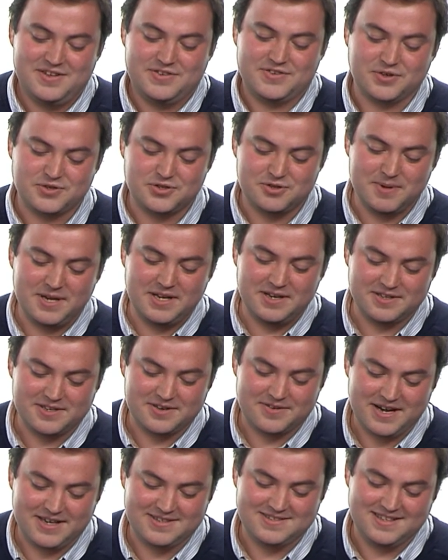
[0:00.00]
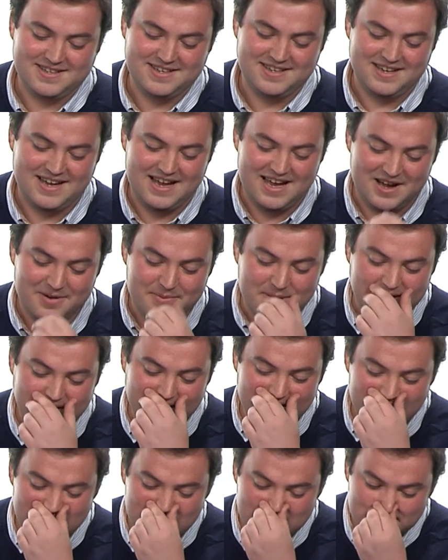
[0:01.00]
Social media director
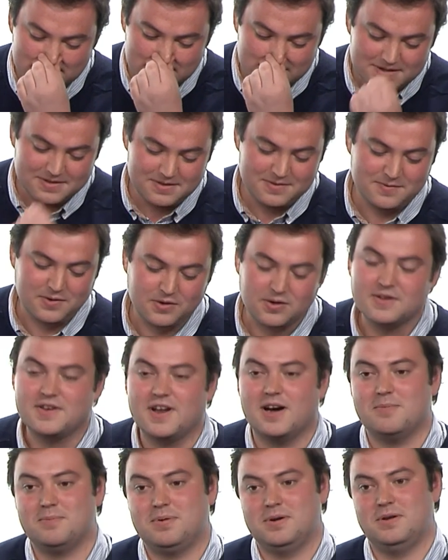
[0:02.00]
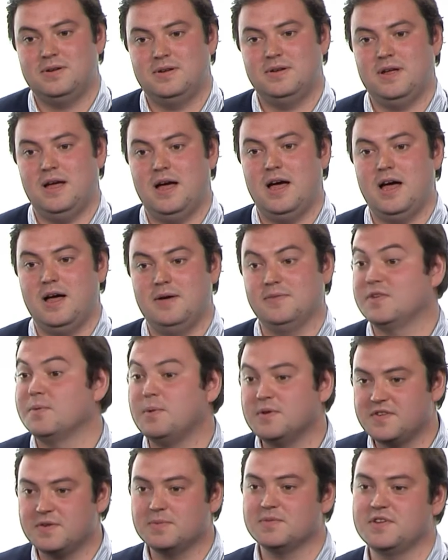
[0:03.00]
Wendy Harmon followed up. So
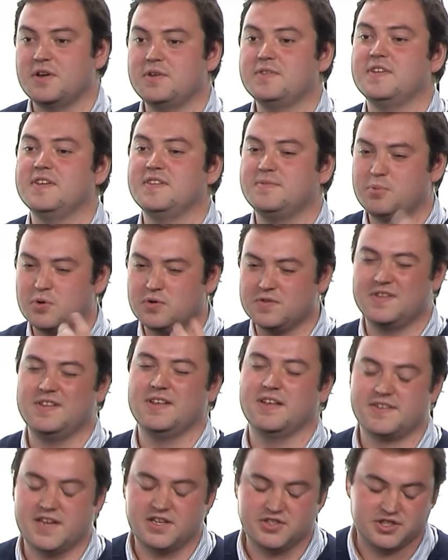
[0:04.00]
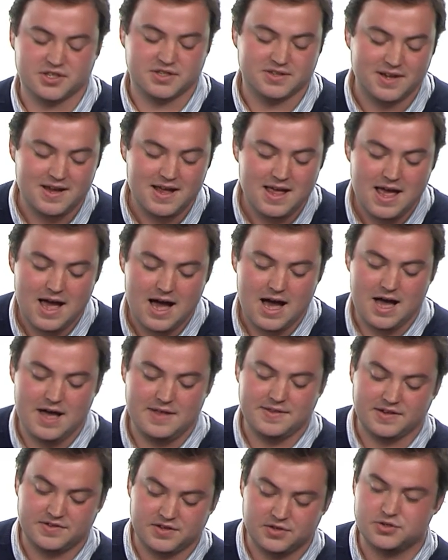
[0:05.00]
once it was noticed, brought to the attention,
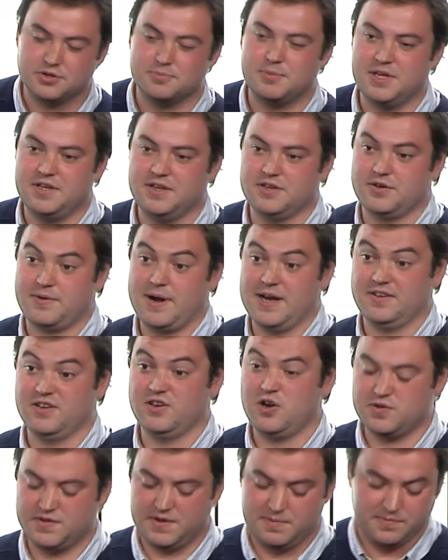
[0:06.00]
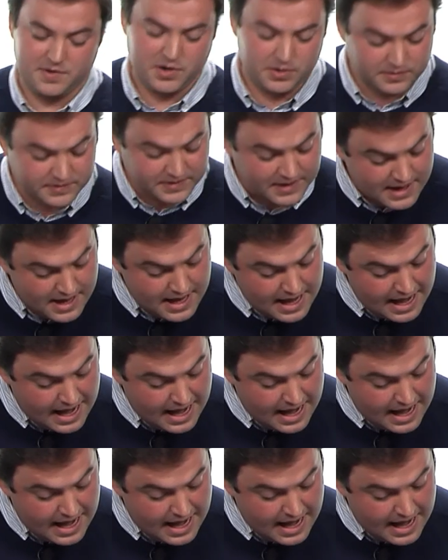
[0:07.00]
their social media director got involved,